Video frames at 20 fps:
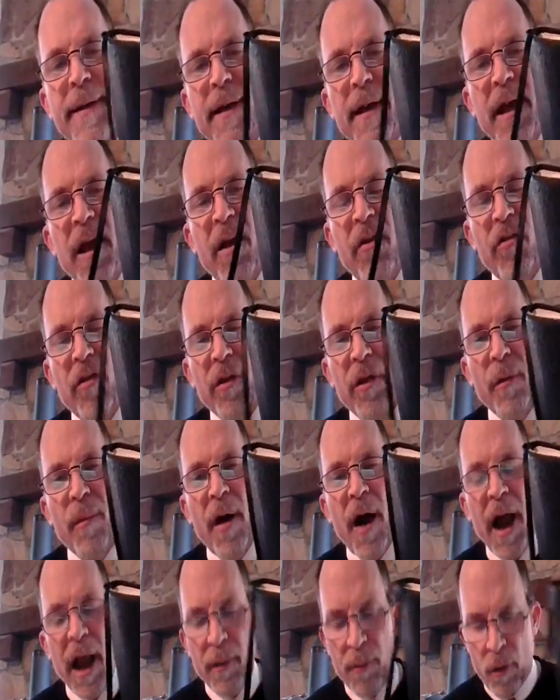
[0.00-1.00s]
is in the
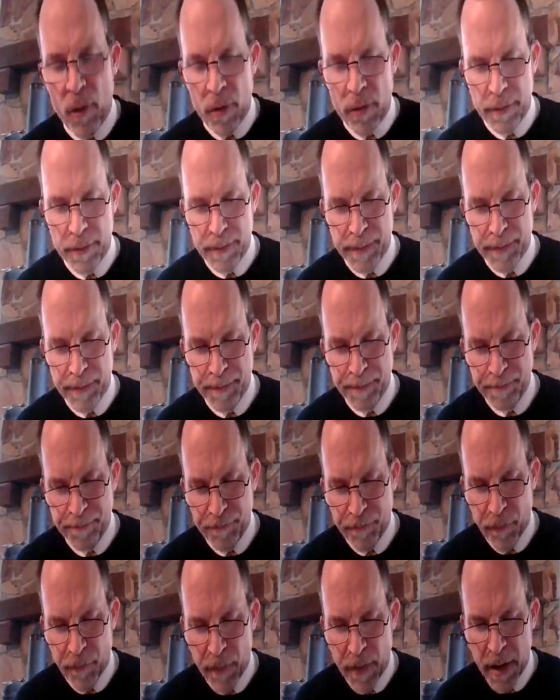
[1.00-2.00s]
Bible.
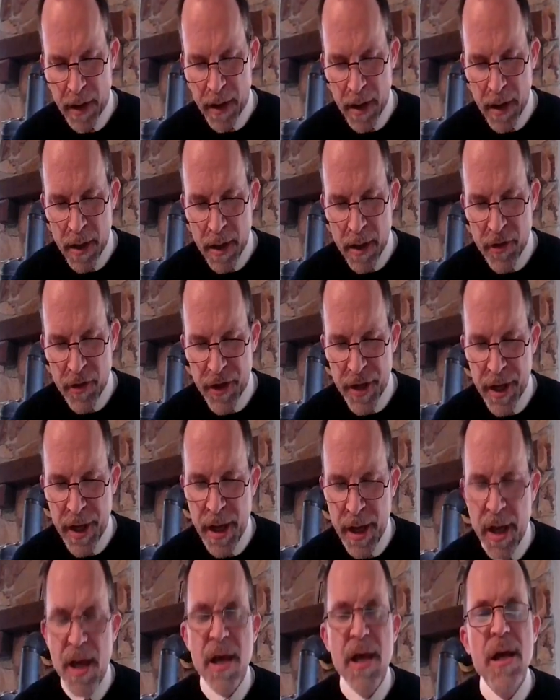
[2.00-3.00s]

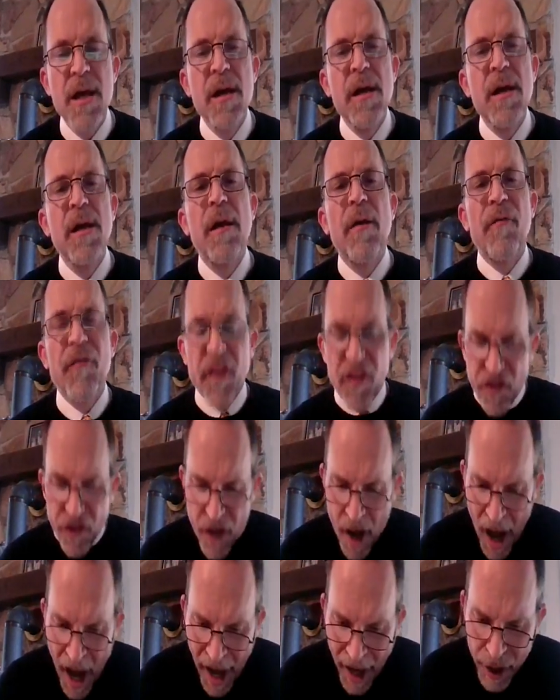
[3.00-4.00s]
See, this
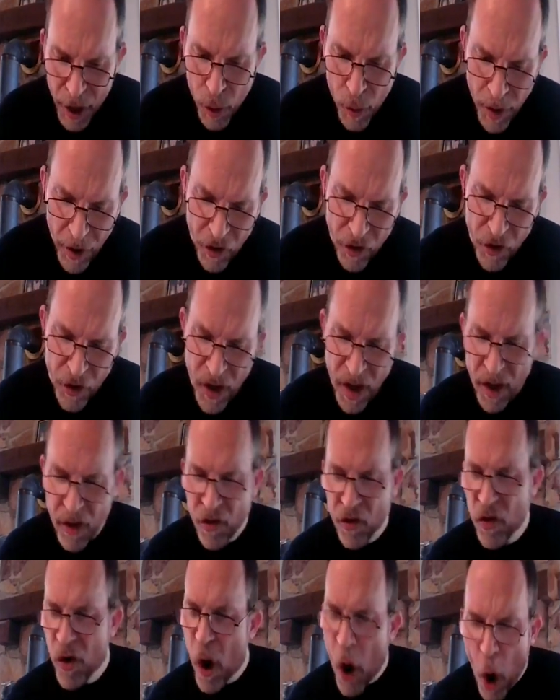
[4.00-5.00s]
God who
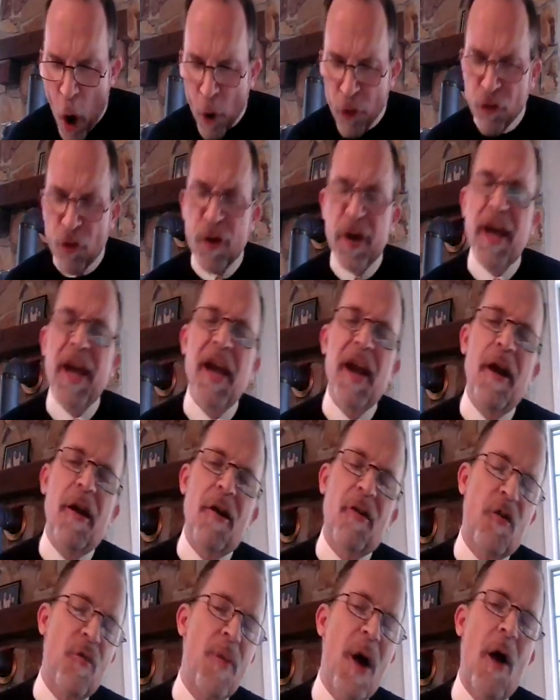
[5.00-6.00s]
exists also
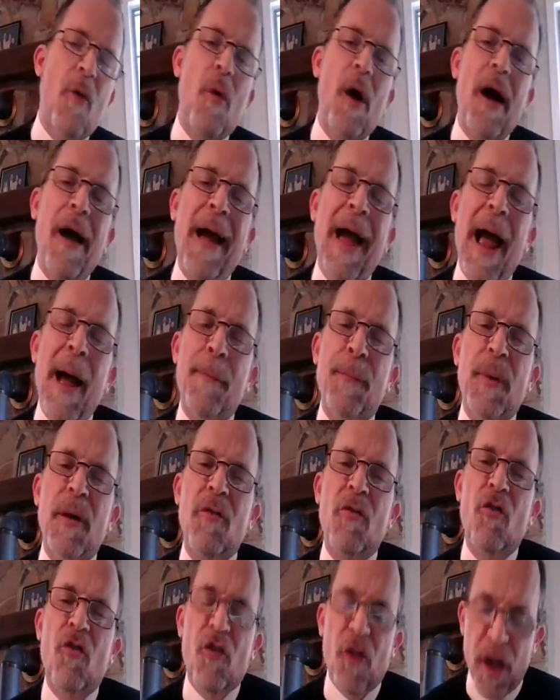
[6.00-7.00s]
cares about what
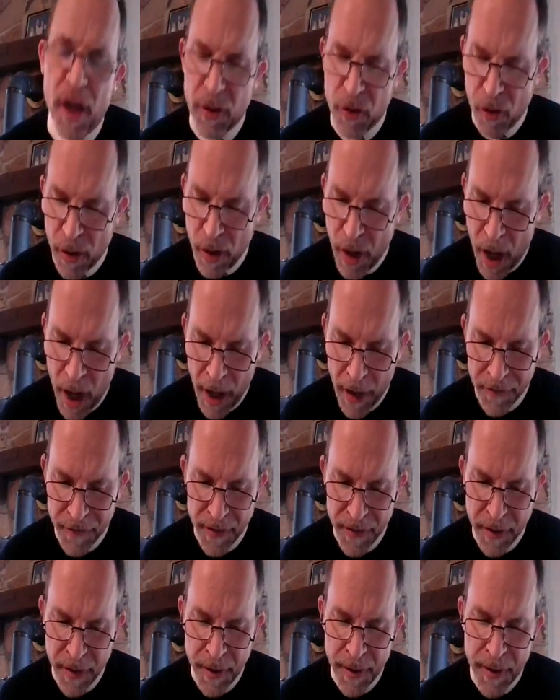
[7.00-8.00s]
happens in your life.
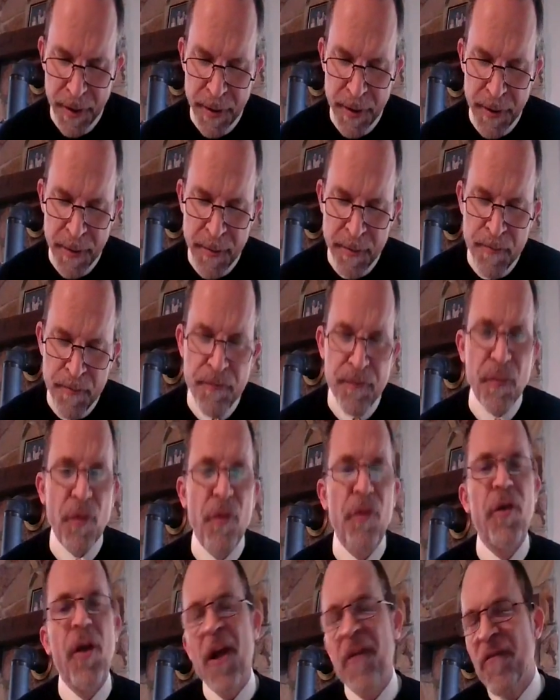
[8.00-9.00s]

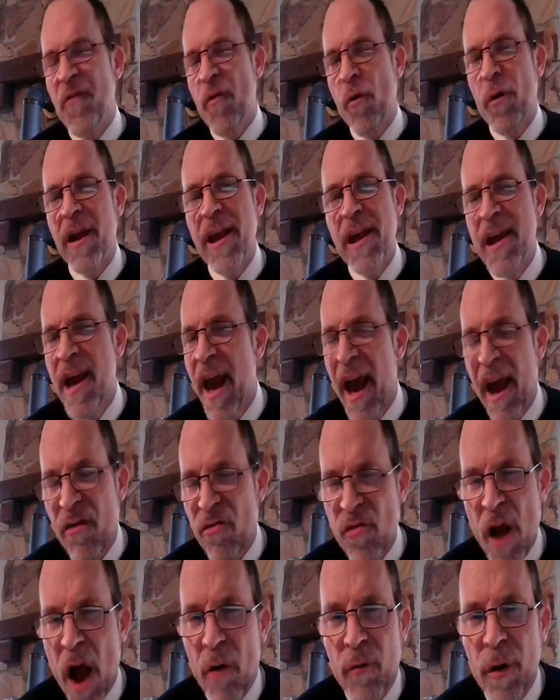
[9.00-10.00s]
Therefore, he
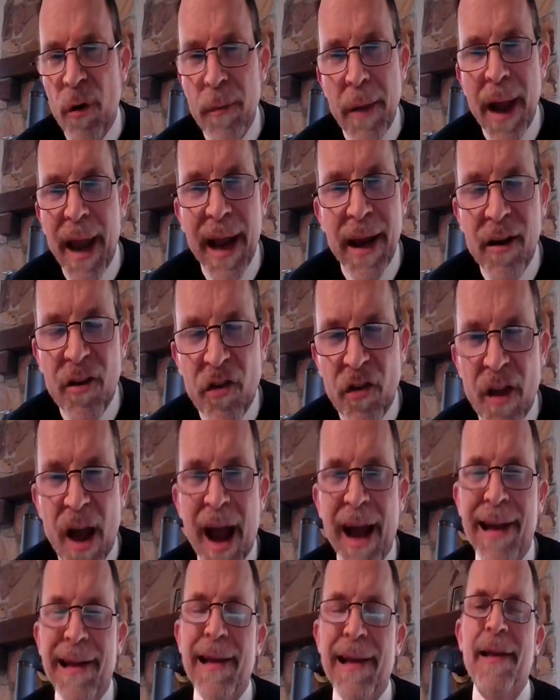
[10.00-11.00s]
has not remained
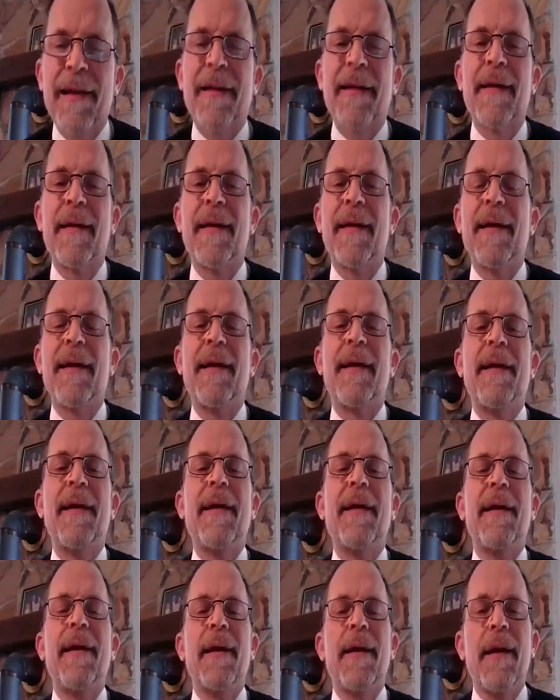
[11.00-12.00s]
silent
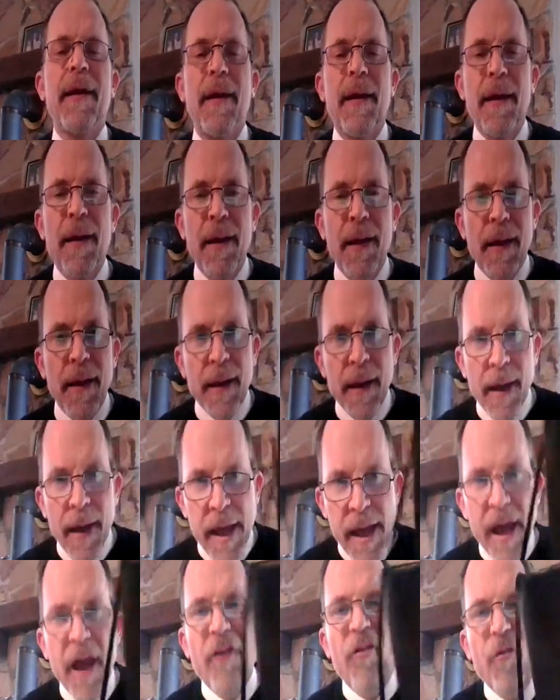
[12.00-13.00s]

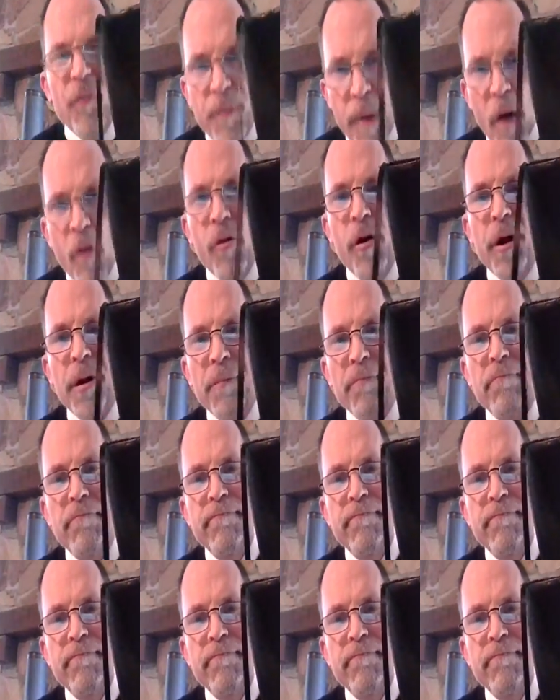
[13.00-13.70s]
he has spoken.